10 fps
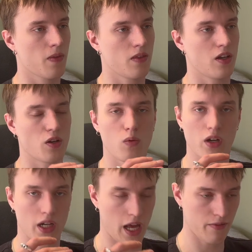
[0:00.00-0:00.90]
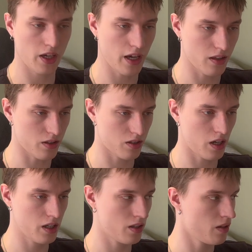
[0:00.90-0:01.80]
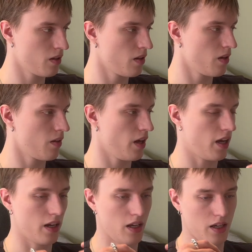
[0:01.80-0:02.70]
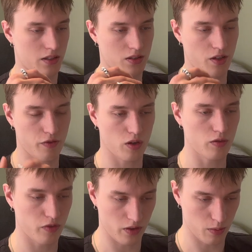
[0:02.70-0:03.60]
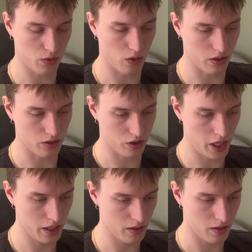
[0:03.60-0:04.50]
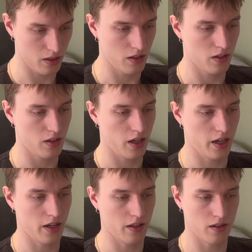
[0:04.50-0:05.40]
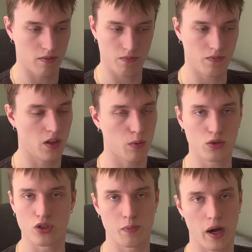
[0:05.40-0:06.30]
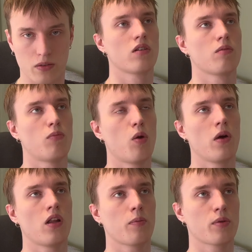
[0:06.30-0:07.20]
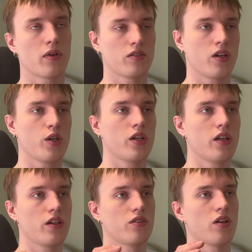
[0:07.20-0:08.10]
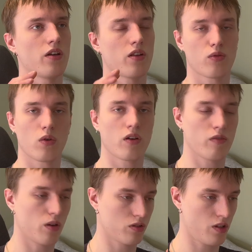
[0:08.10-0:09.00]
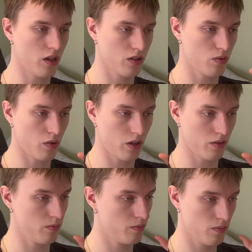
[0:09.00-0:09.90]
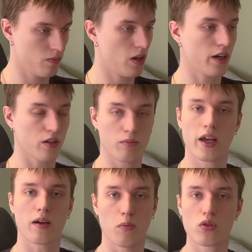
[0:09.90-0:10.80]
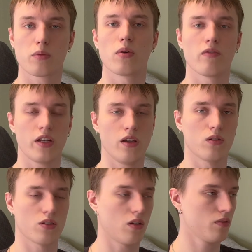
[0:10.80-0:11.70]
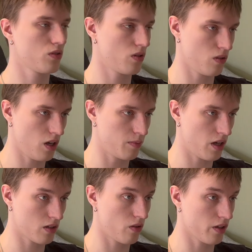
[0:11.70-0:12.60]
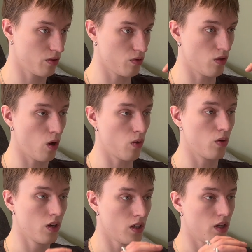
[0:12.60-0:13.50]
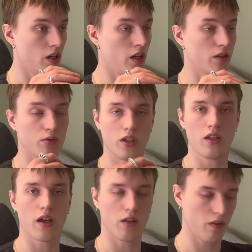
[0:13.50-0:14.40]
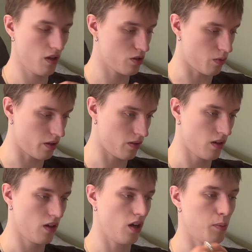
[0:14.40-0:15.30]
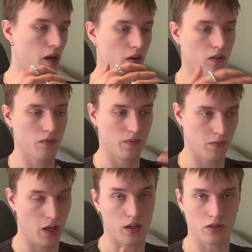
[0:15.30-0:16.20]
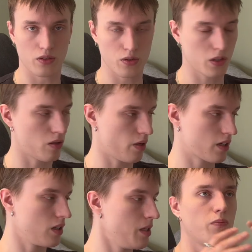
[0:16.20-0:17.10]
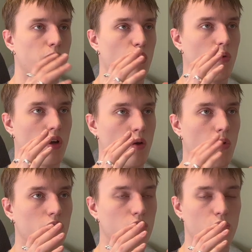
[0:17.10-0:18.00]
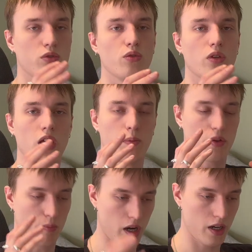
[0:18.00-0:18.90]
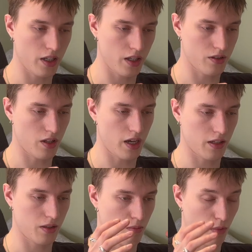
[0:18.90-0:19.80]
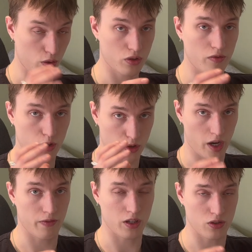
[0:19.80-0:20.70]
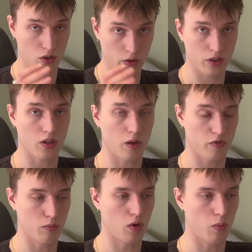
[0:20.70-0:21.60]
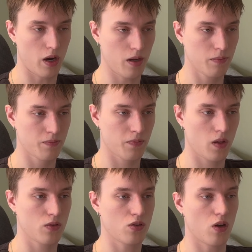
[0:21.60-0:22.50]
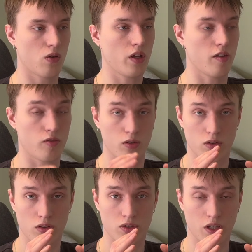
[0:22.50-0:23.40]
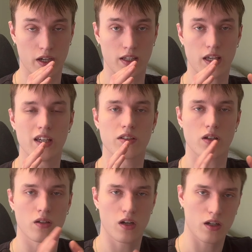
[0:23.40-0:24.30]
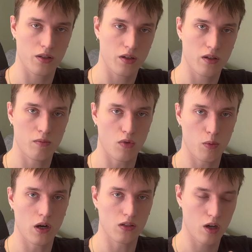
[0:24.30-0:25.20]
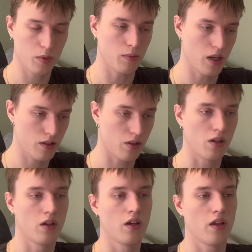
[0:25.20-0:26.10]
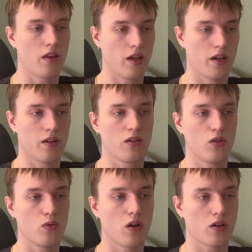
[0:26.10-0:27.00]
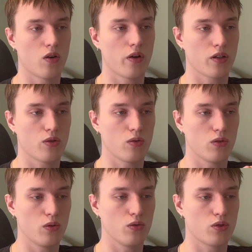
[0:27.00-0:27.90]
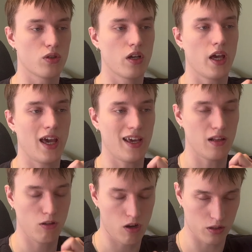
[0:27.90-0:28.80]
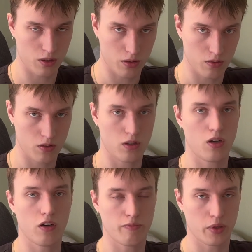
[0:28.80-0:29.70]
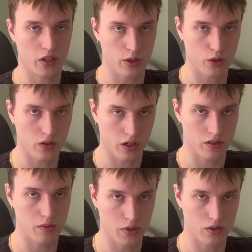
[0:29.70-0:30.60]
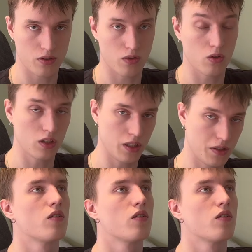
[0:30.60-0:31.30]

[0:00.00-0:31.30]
They don't want to navigate the site and it's difficult for them to understand, and they will just bounce. Mobile optimization is another one of those things where I could make multiple videos on, so I'm not going to go into detail in this one about how to do it correctly. But what I want you to keep in mind is that most of your traffic is going to come from mobile. So if your site is not mobile optimized, then you are going to lose a lot of potential customers or leads.